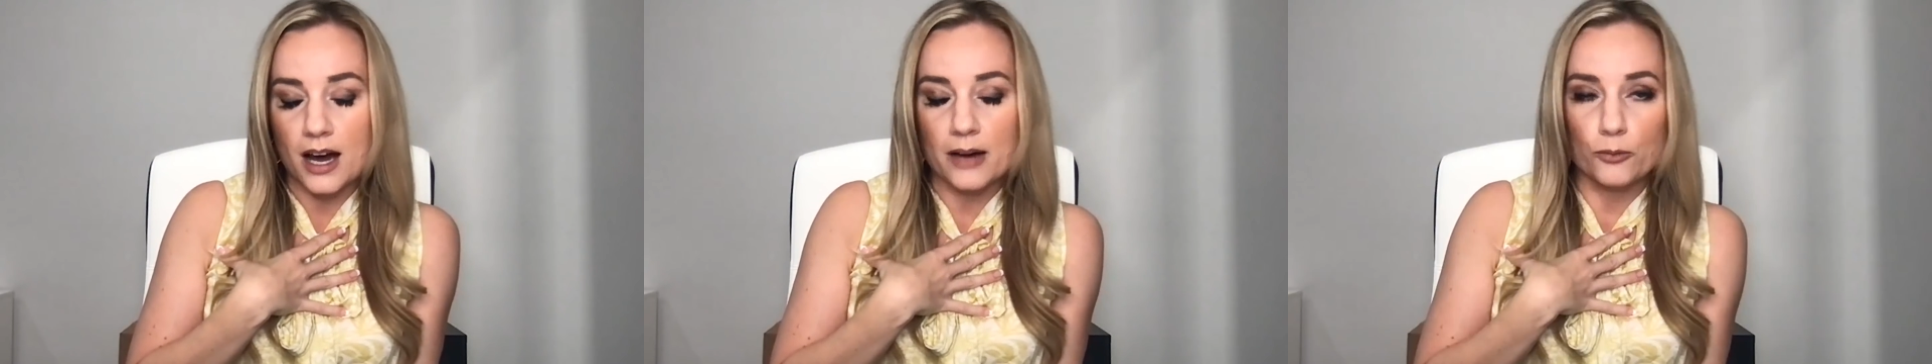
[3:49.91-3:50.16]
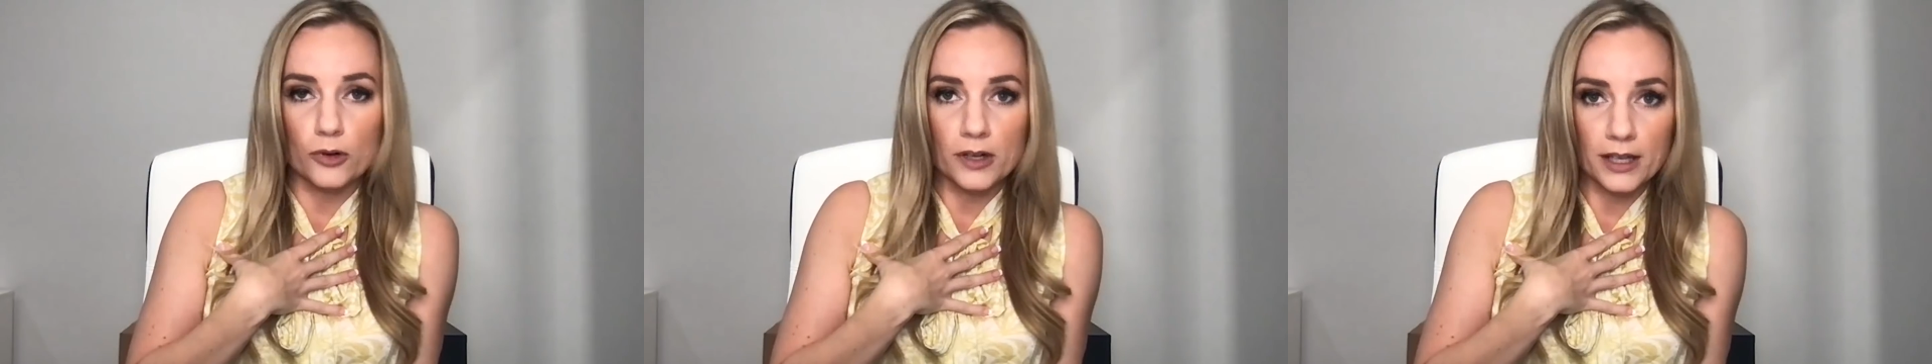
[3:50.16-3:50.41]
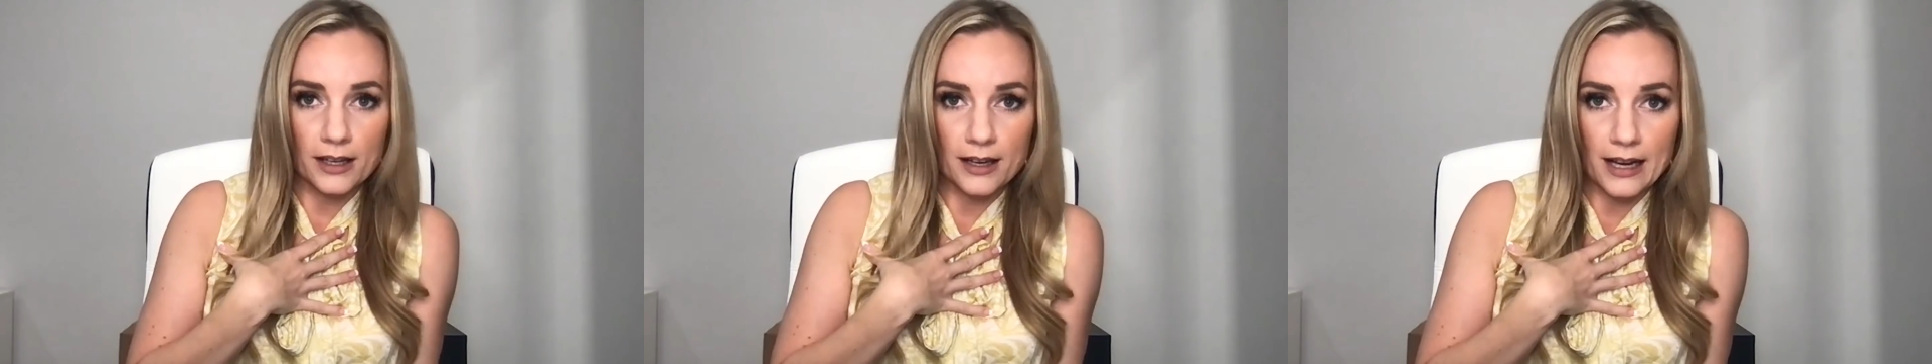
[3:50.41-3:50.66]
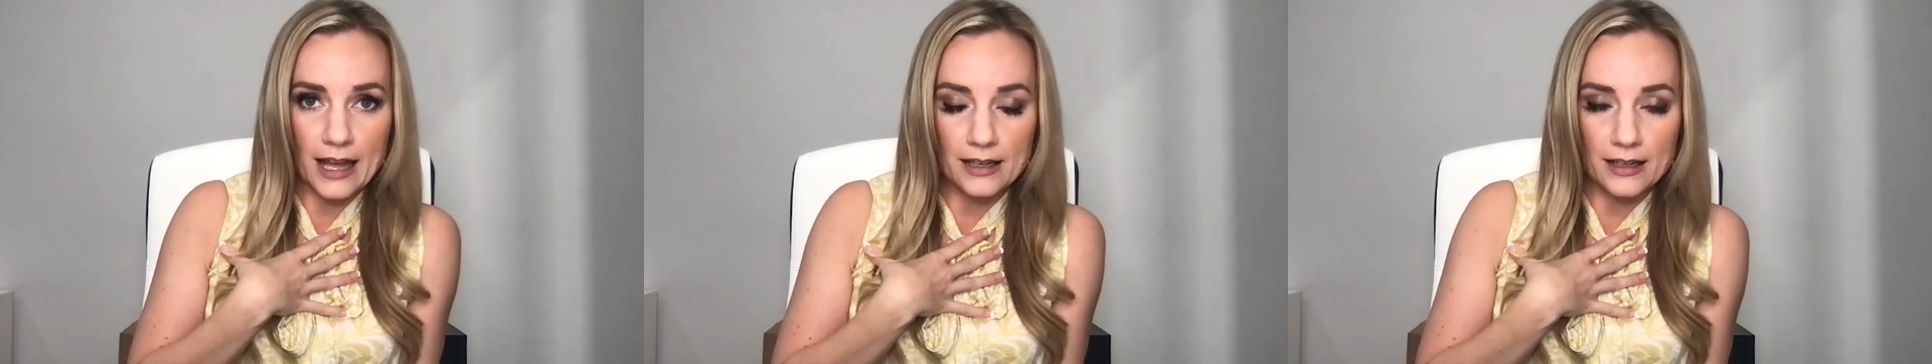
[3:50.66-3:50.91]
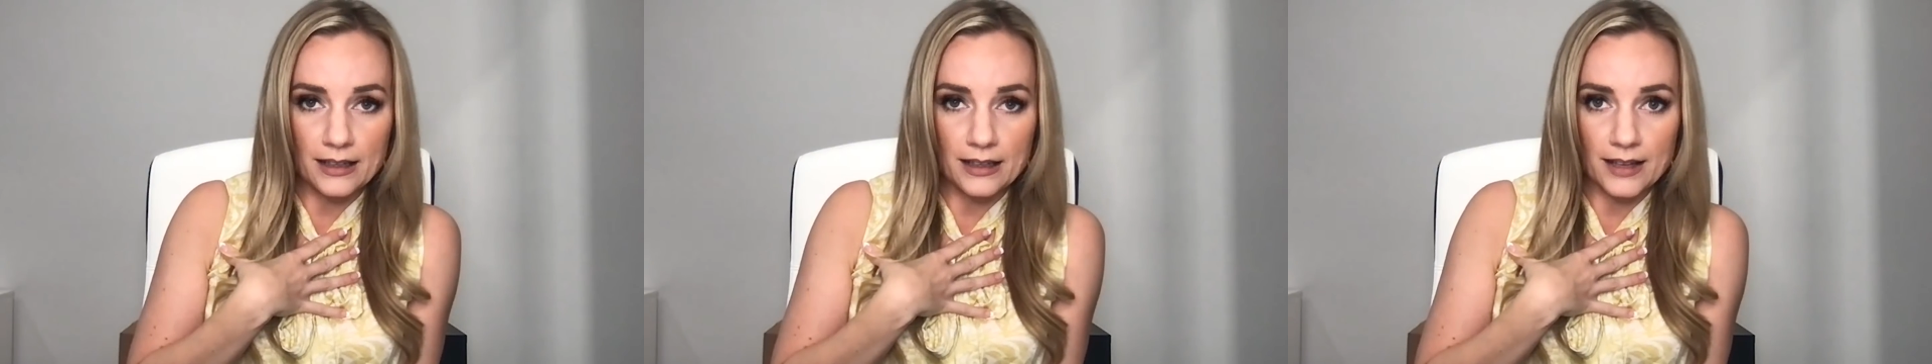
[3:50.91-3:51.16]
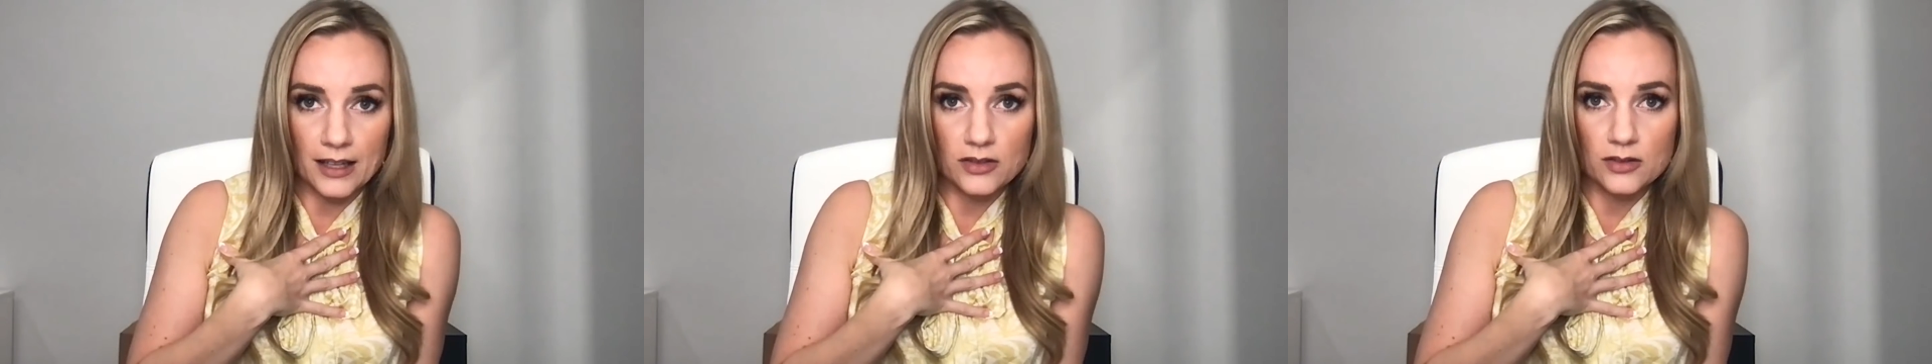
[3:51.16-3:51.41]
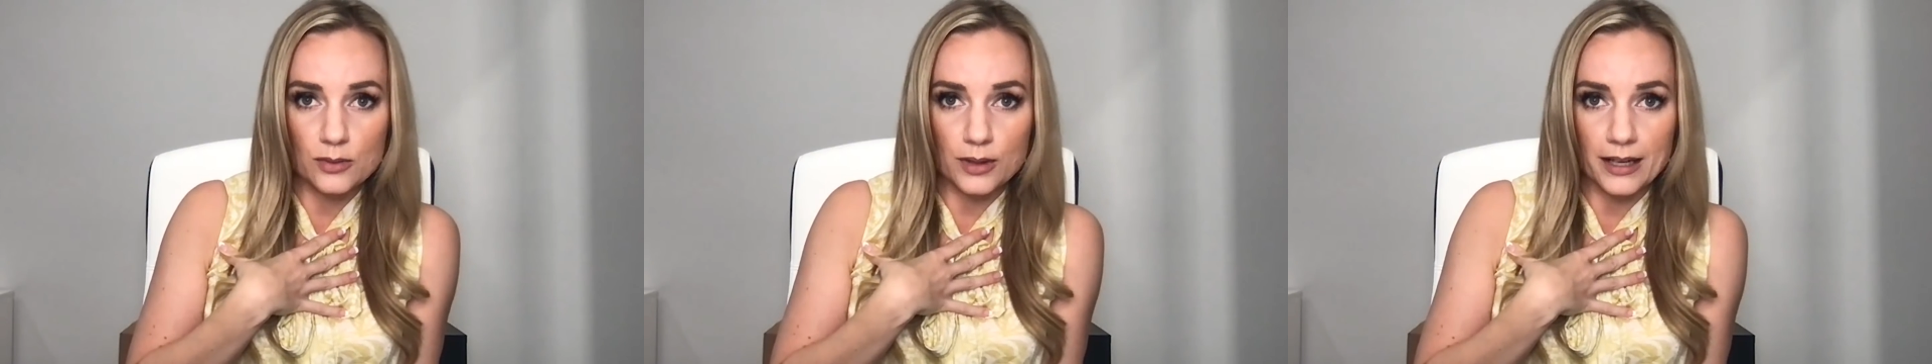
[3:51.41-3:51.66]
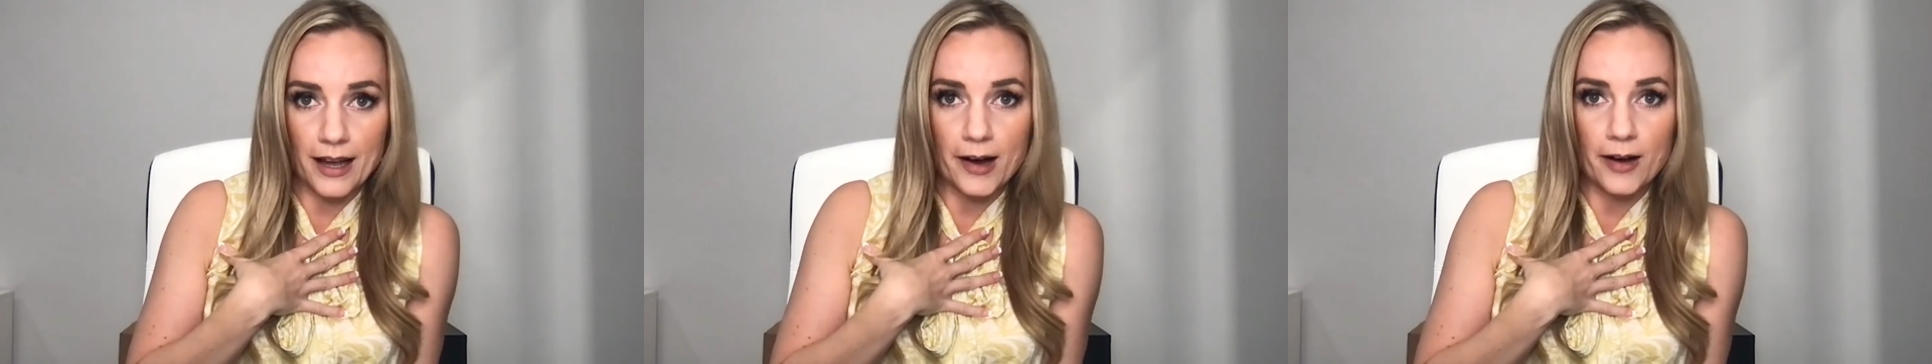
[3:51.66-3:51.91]
I'm working on editing that story
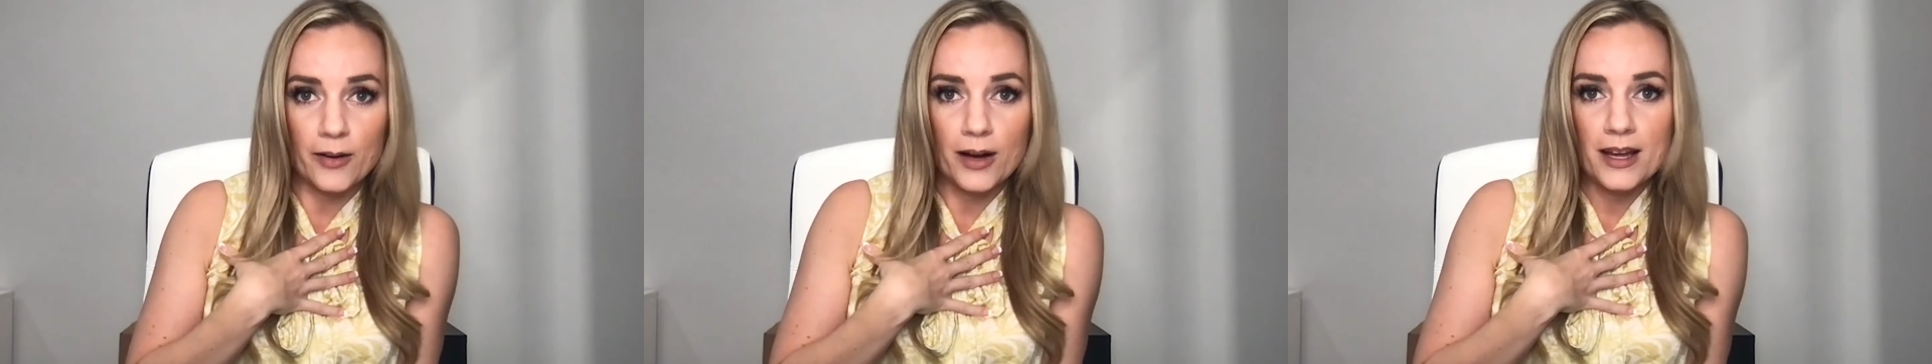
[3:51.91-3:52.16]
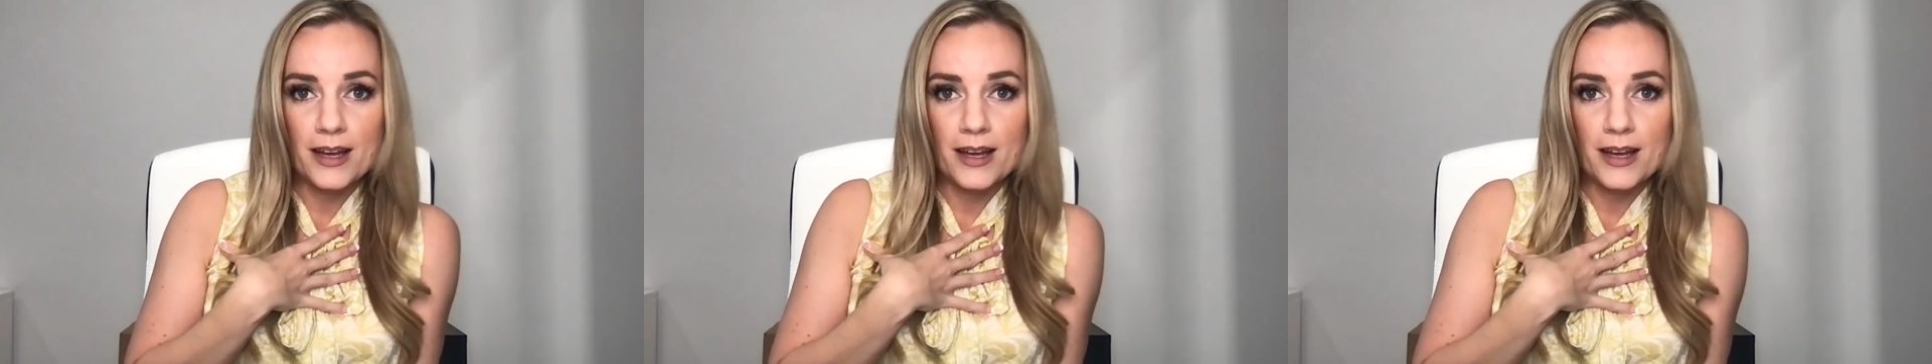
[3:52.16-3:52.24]
now.